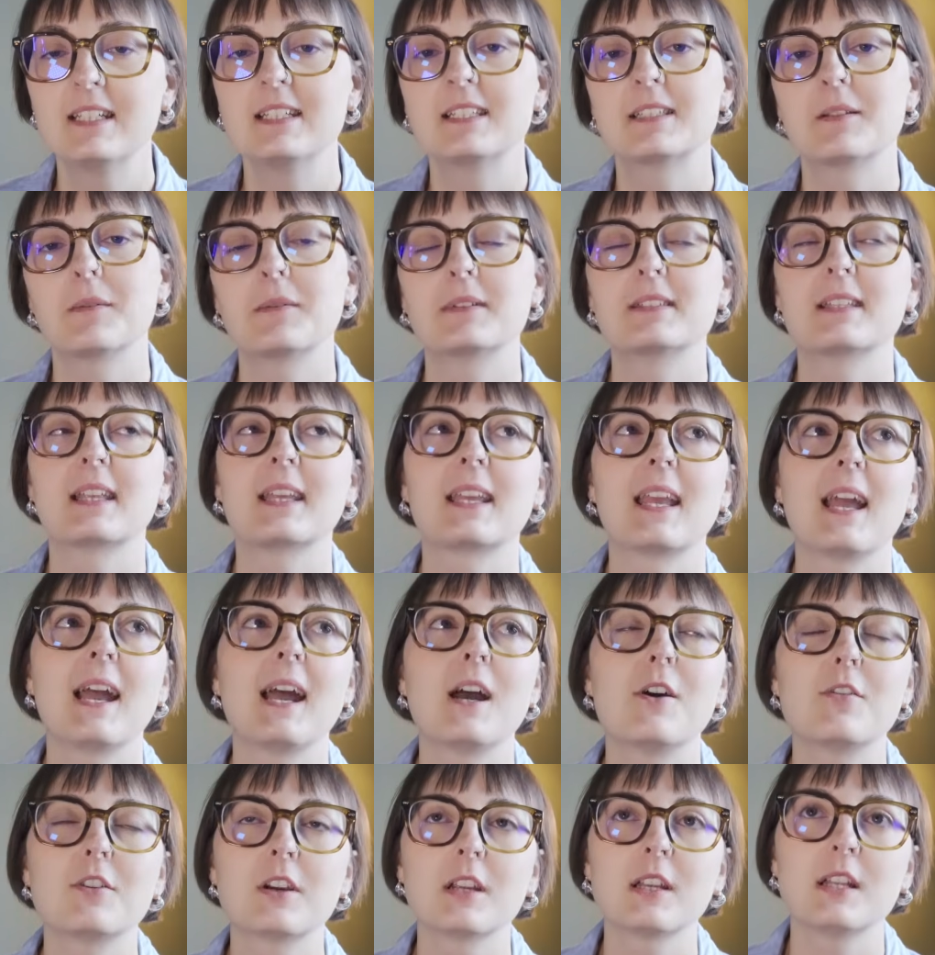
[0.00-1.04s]
So I was like,
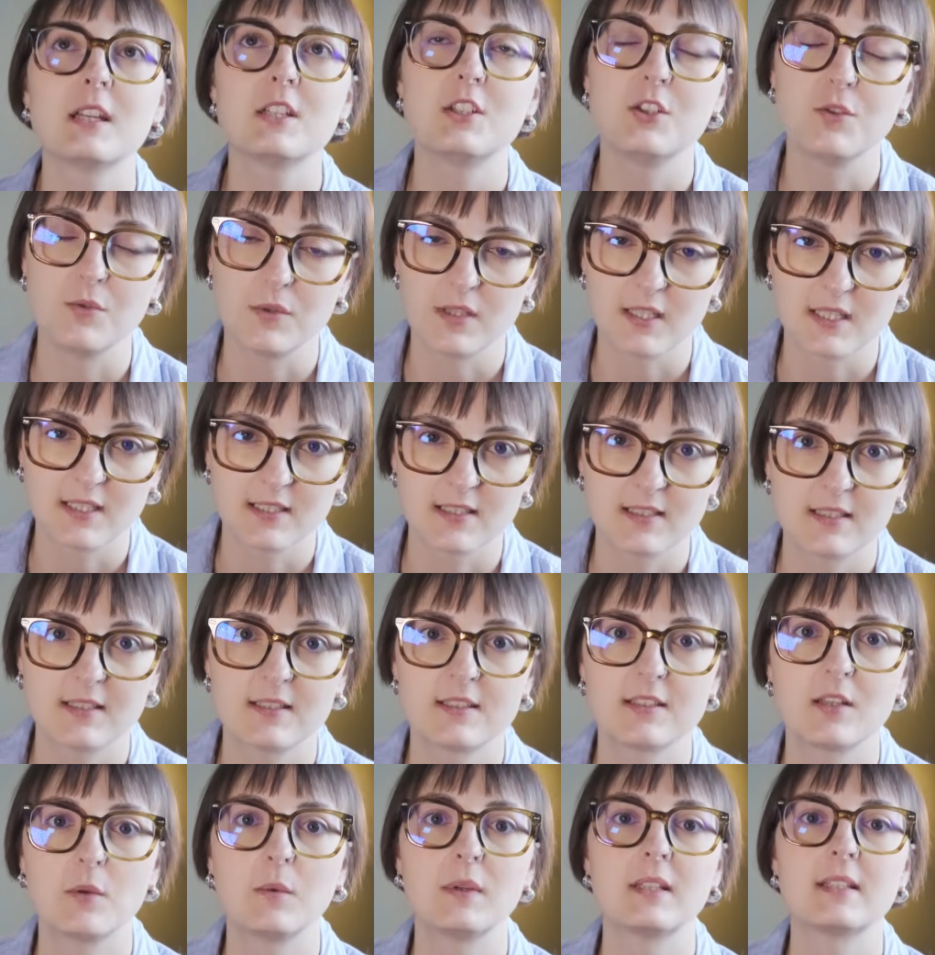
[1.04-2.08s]
how can I do this
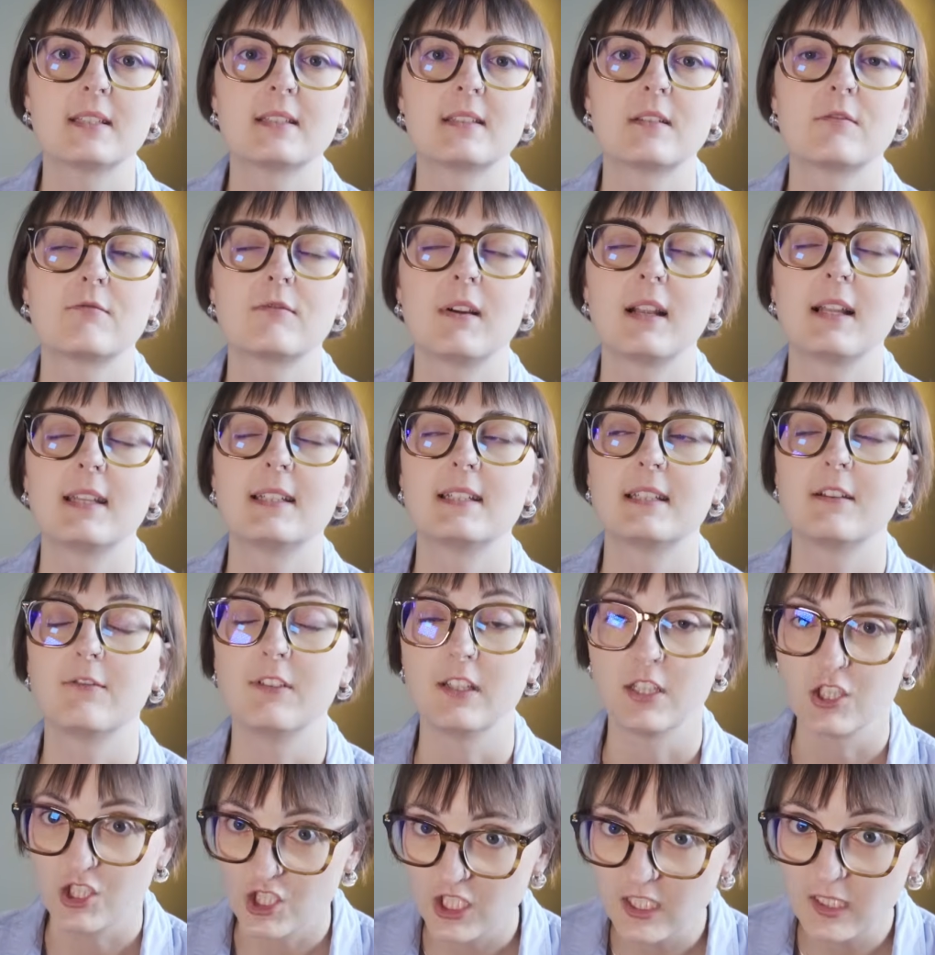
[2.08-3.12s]
so it's
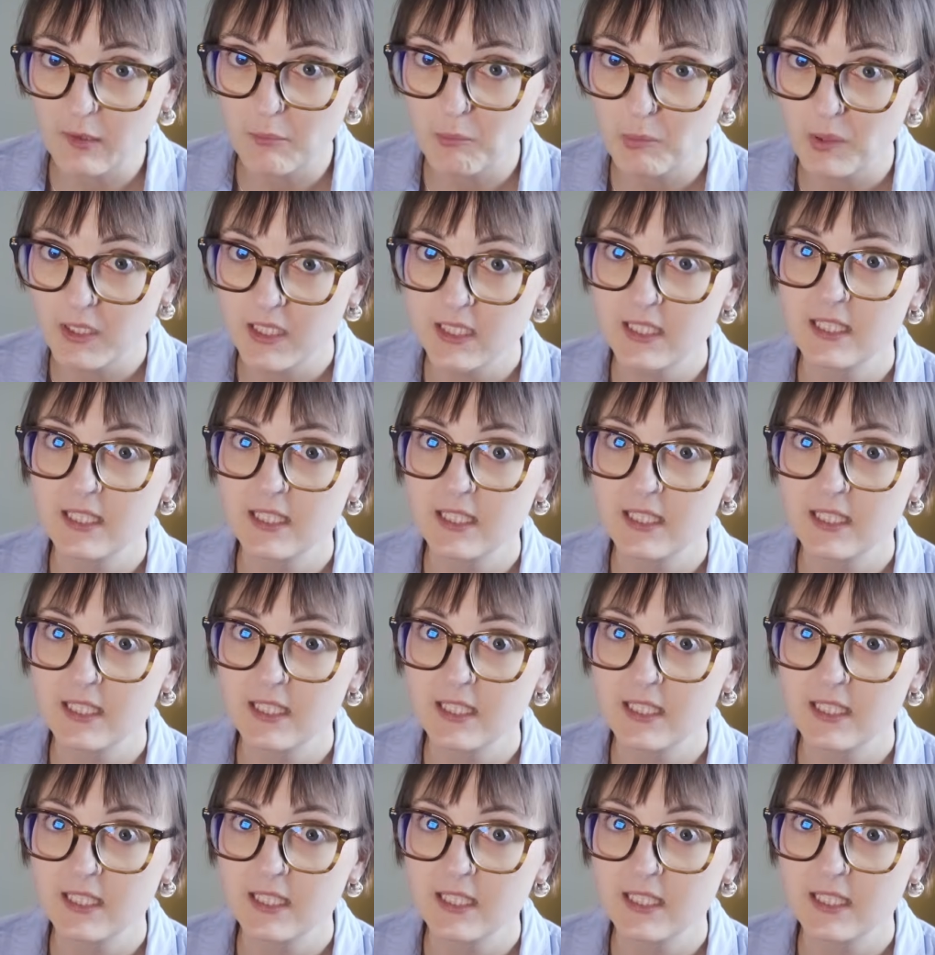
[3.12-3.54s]
relatively cheap,